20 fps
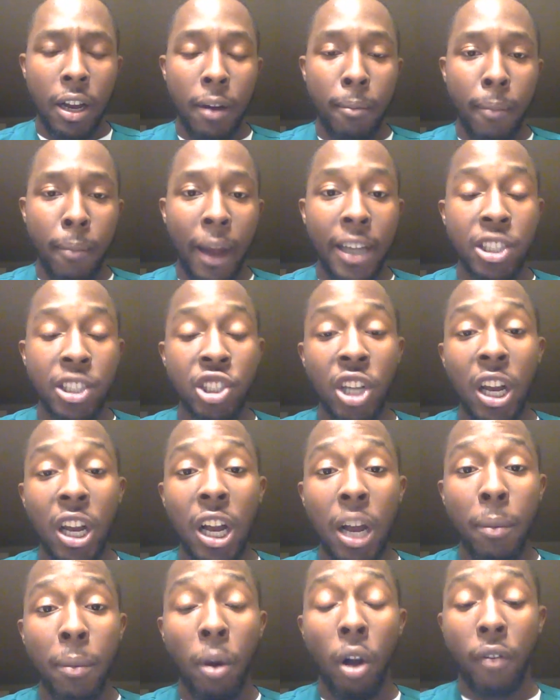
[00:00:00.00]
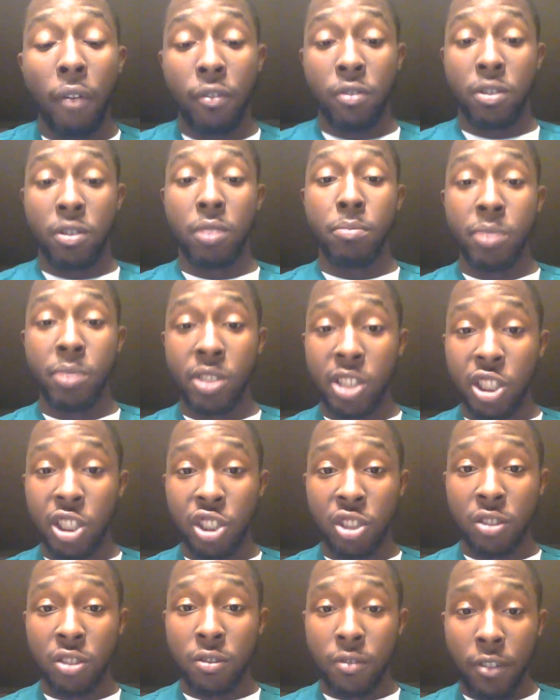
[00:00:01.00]
my job offered the
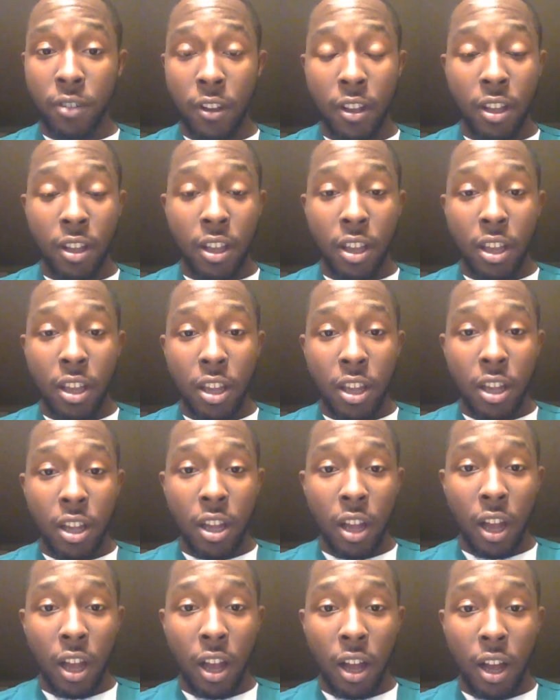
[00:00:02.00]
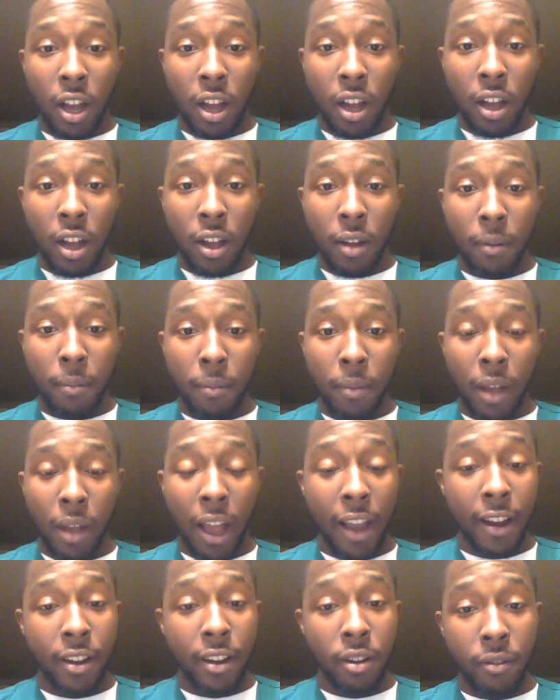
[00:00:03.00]
position.
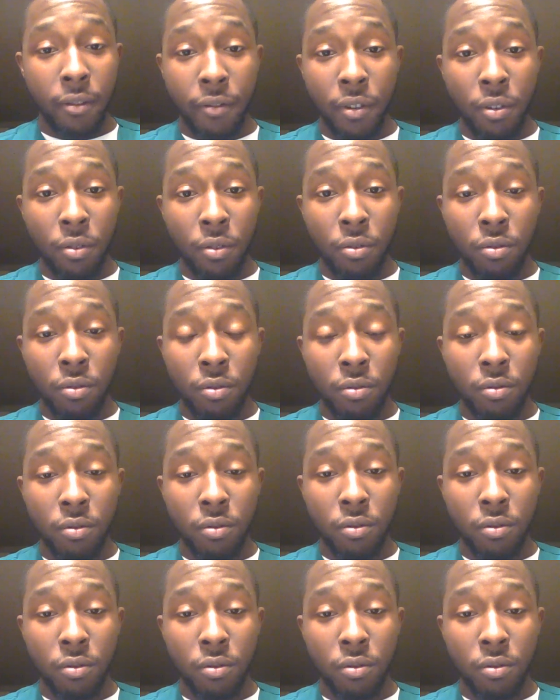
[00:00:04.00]
I interviewed